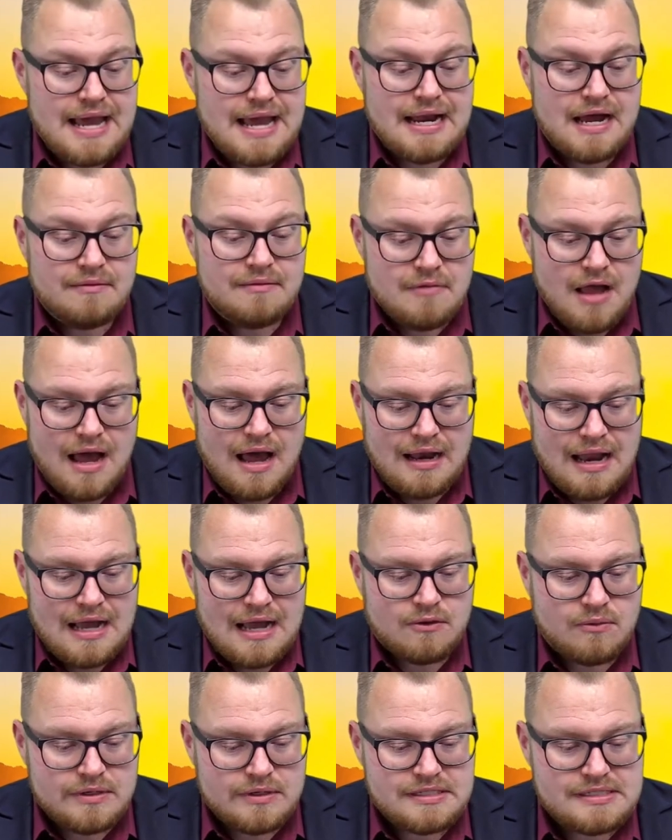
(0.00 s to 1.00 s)
And I, I
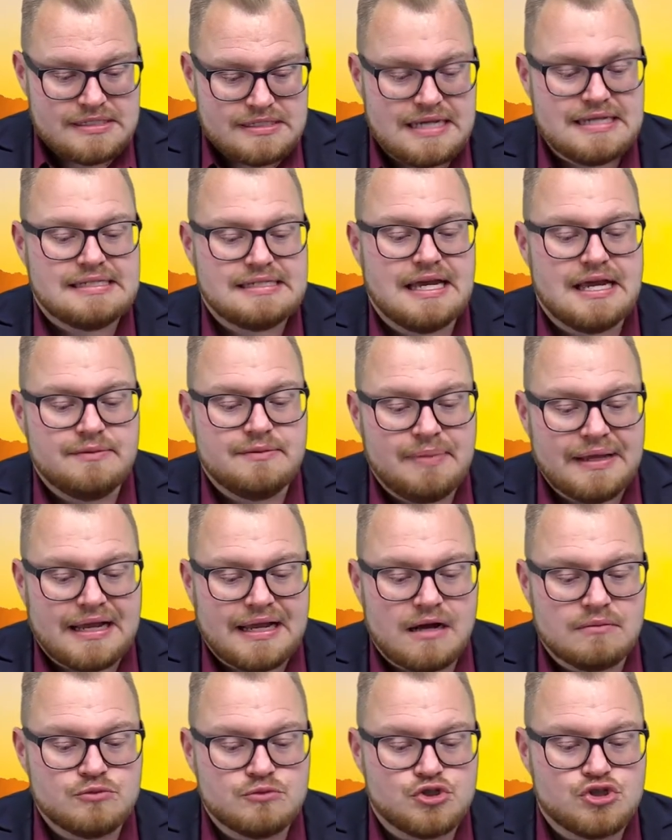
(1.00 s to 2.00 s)
like what it says there. It
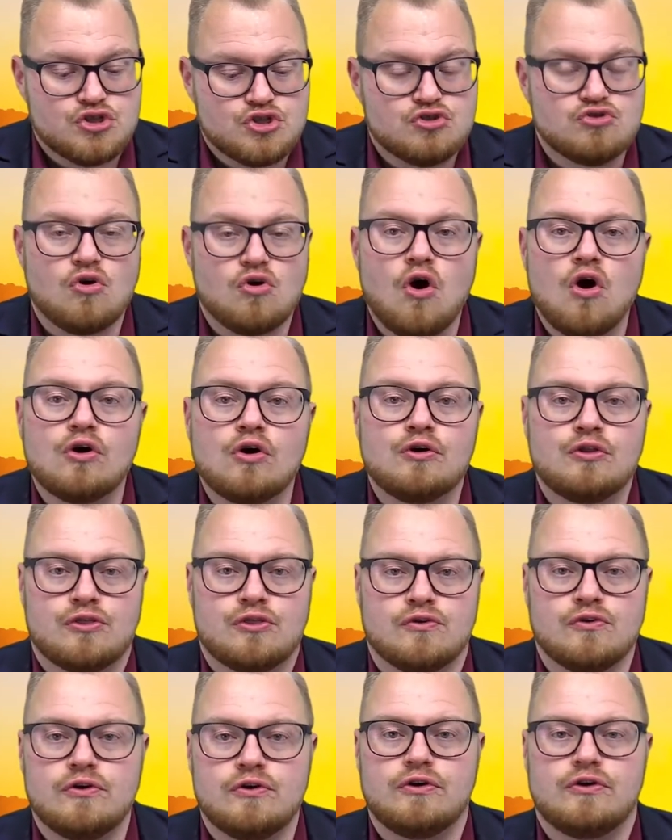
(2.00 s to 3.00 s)
becomes strong
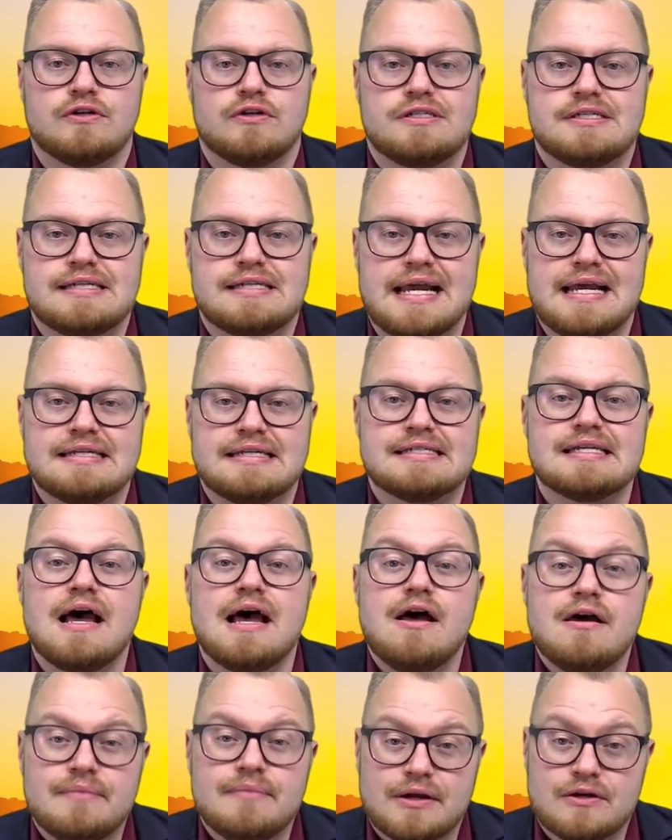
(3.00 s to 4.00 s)
through good sense
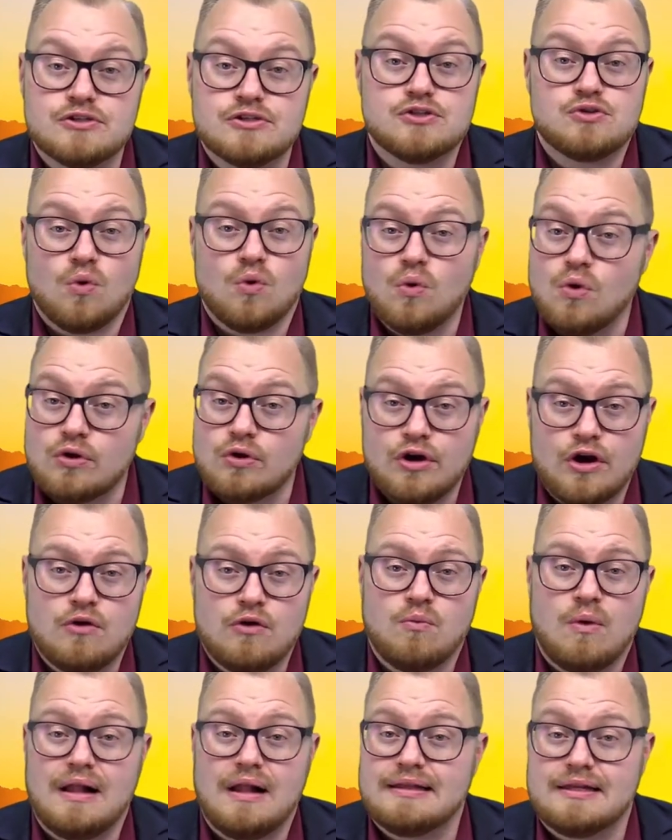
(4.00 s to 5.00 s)
because it's all good
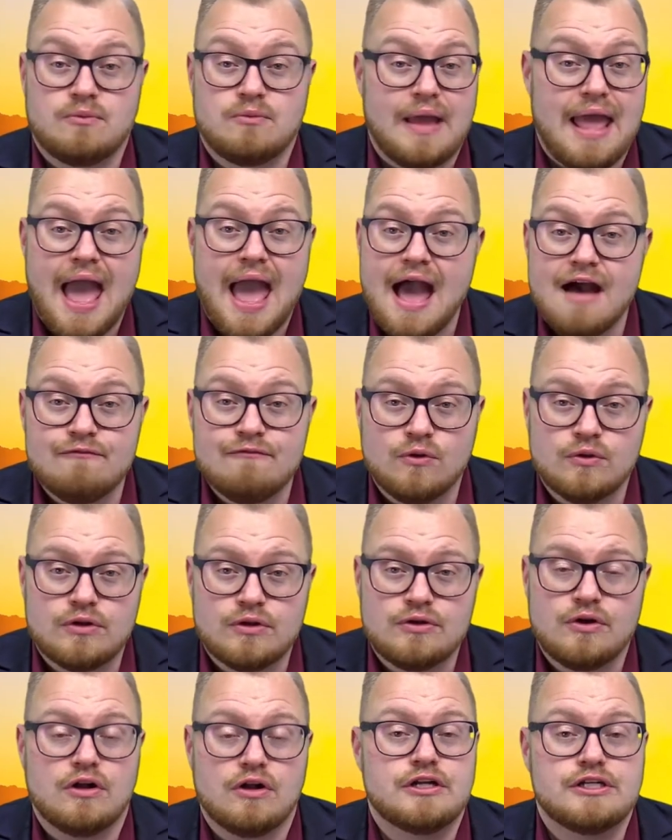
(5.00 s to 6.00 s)
and well that we have all
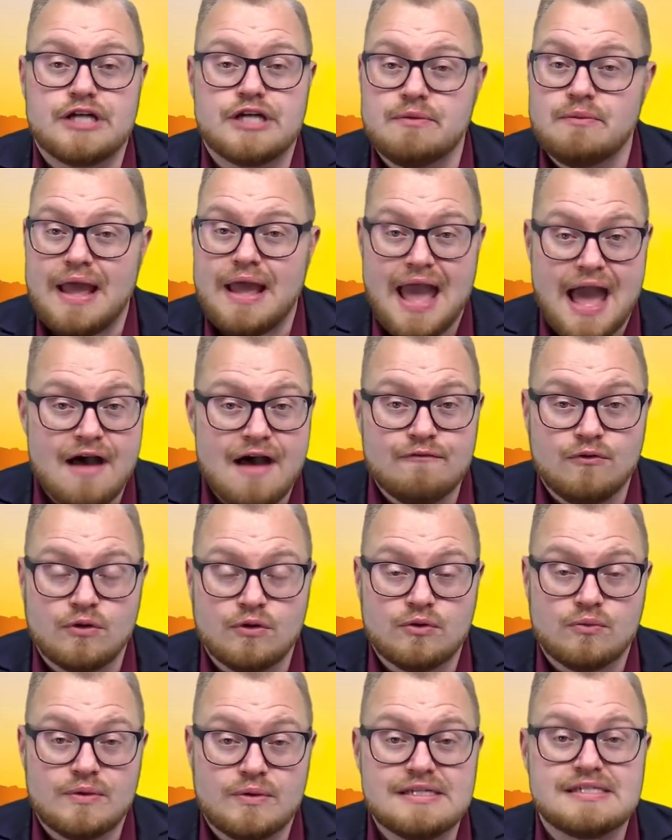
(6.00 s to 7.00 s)
the knowledge and we have all
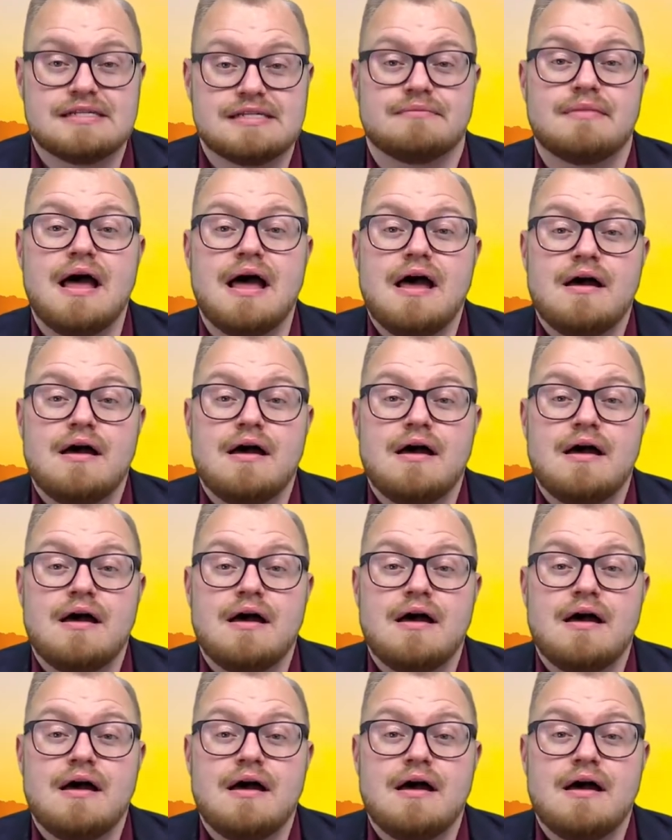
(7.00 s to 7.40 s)
the wisdom.